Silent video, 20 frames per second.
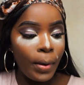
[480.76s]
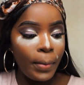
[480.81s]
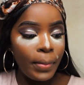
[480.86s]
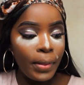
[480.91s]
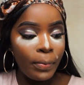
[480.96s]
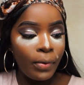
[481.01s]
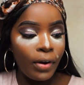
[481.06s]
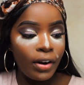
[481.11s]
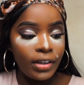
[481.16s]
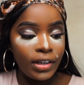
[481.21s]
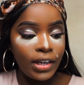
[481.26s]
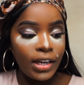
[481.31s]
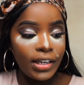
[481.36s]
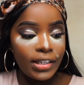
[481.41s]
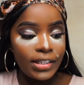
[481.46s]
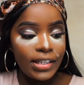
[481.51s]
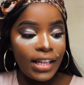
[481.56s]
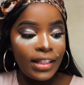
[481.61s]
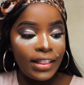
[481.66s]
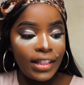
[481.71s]
up the
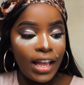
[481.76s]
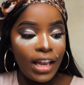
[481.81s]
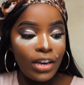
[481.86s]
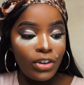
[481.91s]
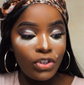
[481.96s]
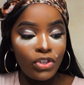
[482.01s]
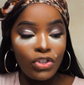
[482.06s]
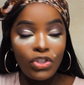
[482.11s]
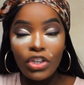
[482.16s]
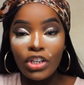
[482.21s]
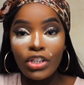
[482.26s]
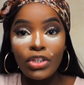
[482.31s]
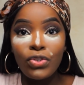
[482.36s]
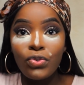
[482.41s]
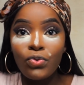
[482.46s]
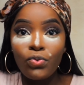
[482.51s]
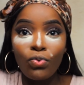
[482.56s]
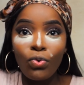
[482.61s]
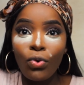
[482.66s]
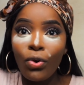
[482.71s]
product and then just
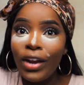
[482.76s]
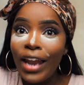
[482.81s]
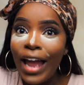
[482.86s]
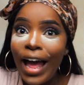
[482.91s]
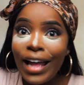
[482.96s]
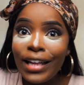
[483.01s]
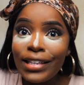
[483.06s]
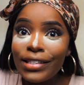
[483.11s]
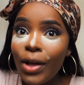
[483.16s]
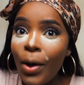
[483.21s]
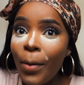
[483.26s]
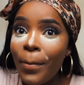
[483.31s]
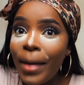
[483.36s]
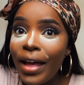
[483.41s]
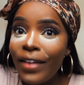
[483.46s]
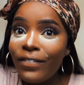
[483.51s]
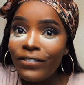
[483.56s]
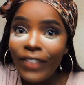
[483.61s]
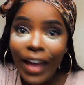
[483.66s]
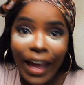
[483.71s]
draw lines on
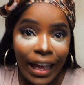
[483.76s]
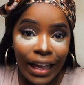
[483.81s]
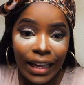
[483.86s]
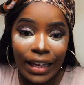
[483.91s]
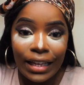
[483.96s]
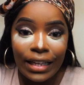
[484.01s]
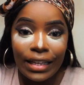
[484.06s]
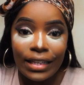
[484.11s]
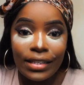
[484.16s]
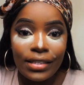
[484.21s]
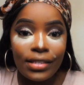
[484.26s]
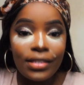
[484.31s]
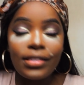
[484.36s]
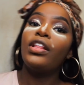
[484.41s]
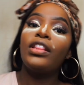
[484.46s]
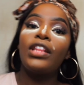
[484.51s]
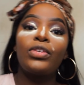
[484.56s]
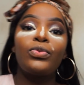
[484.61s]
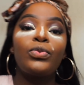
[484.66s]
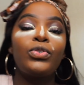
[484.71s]
my face.
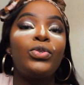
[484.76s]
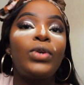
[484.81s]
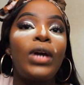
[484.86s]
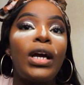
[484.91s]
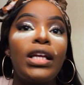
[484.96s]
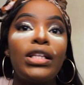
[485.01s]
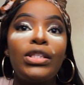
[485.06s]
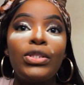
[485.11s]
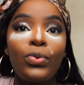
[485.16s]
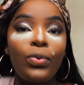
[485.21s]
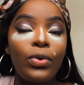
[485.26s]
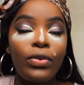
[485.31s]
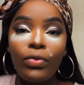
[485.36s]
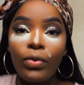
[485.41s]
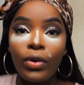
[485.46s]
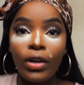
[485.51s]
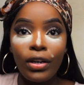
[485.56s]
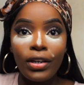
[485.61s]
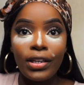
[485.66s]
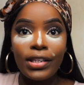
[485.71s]
That's what you gotta do if you
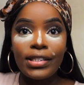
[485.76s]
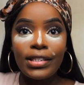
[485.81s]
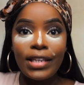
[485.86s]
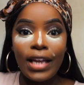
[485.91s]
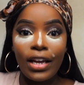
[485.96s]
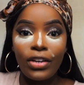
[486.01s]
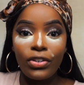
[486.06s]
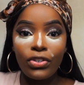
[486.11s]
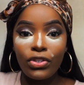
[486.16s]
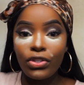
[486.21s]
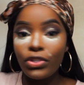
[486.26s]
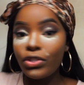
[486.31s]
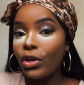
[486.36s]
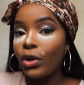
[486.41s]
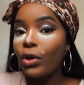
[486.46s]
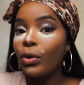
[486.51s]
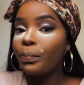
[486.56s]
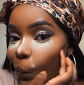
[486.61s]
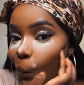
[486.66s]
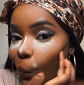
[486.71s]
want to look snatched.
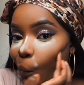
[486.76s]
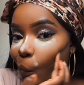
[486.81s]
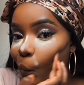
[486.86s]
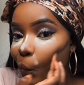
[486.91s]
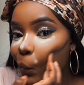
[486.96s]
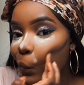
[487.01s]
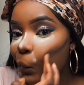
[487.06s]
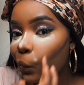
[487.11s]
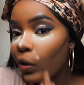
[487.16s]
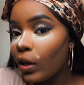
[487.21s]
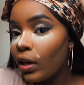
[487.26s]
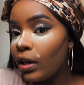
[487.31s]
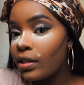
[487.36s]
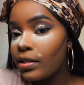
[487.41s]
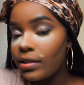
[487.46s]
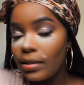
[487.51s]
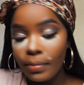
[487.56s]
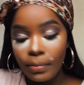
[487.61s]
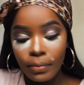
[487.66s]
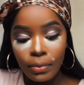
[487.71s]
So really
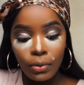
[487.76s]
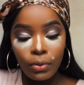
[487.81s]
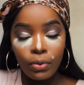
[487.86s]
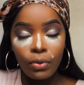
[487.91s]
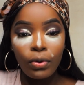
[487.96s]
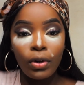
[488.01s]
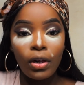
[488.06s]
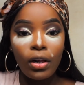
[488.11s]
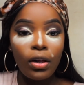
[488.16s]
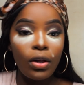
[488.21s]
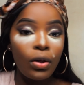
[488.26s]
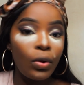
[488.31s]
simple.